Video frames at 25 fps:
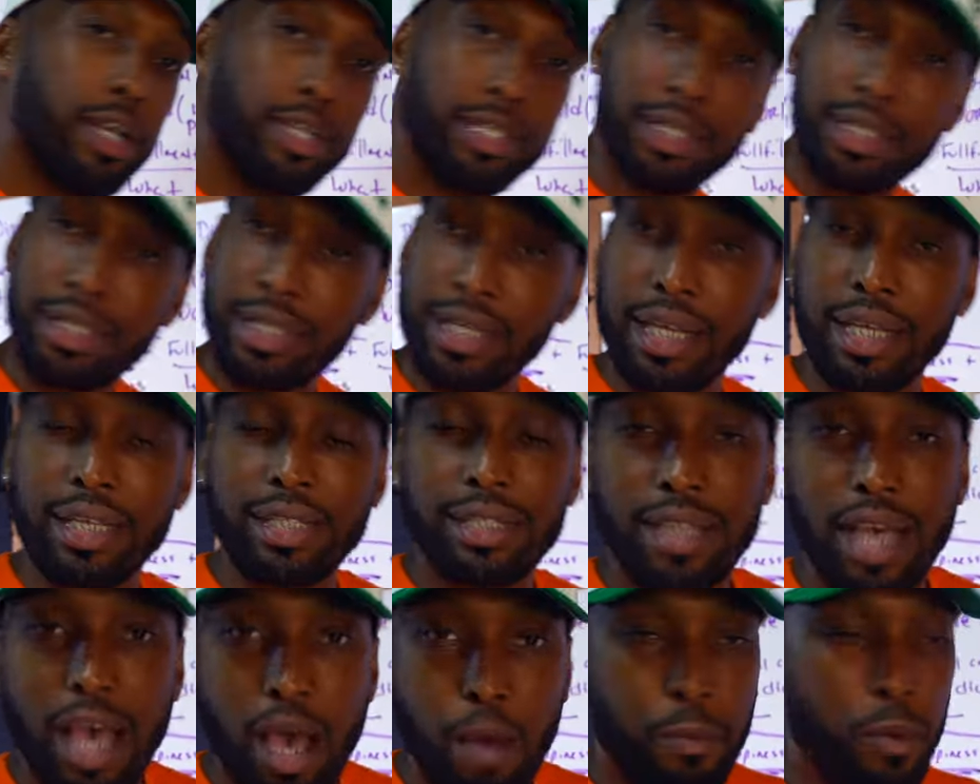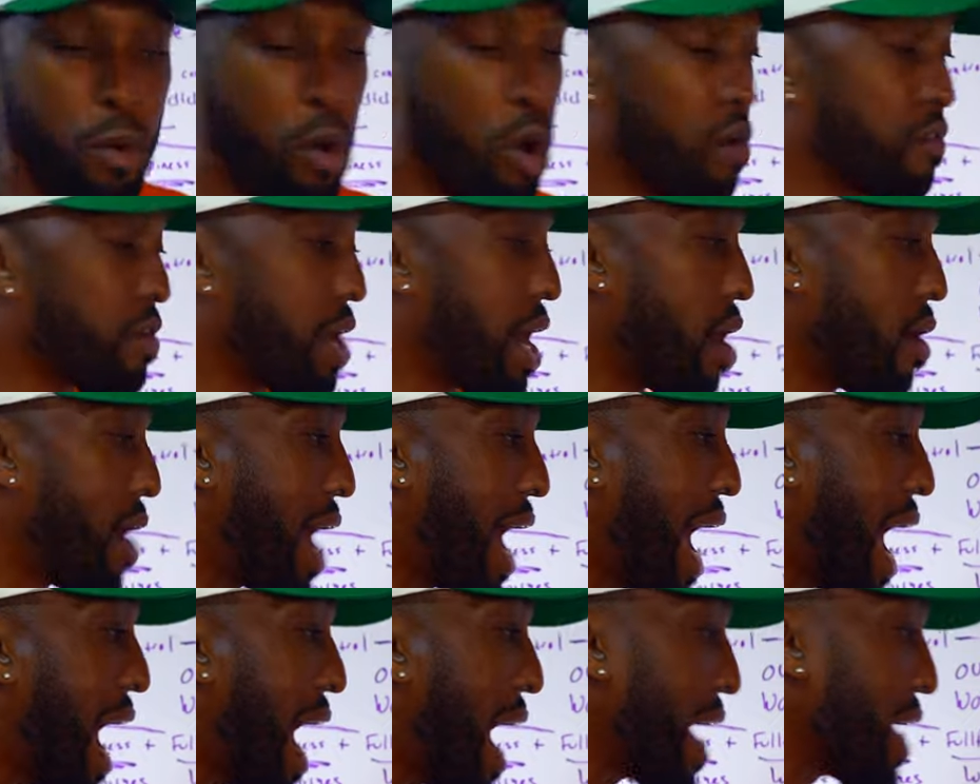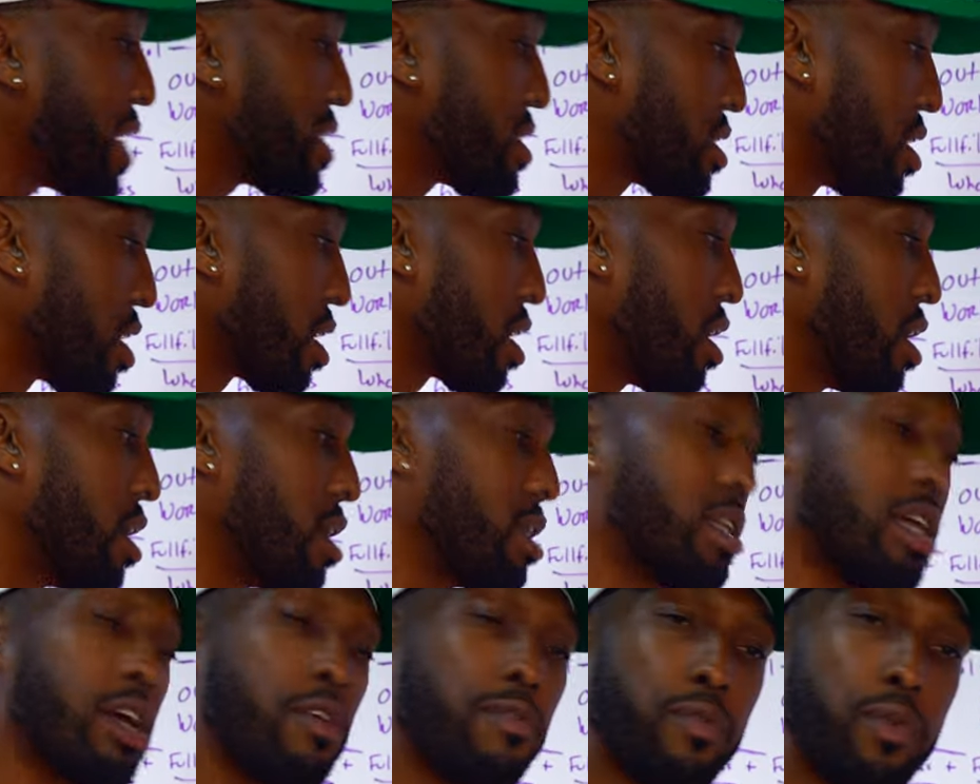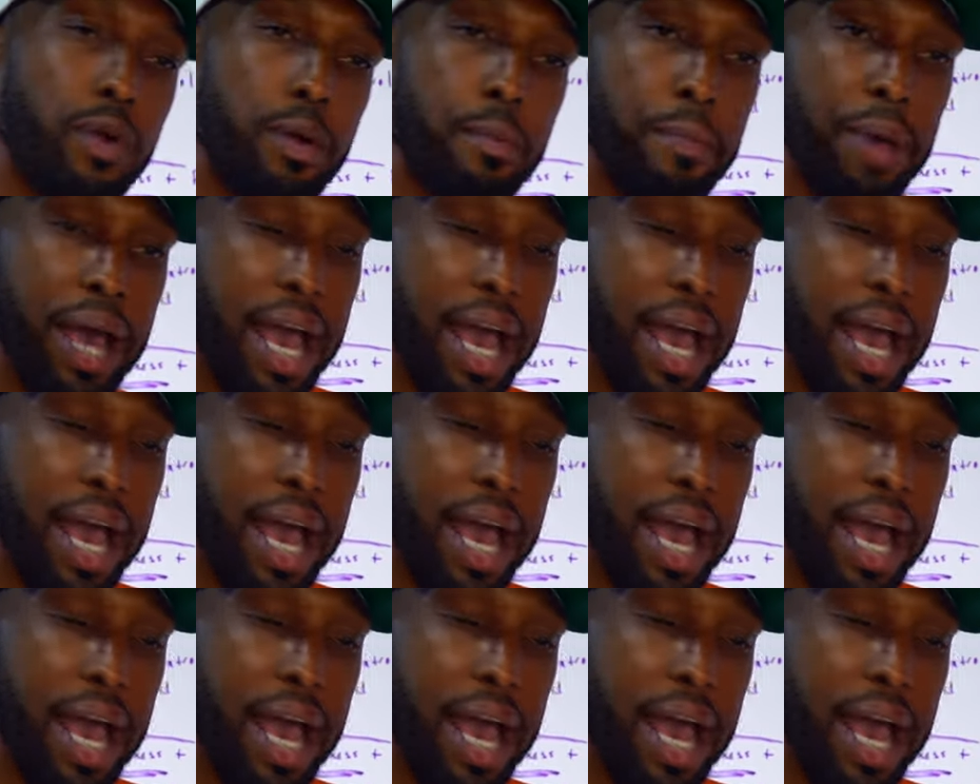just an example of how I took a different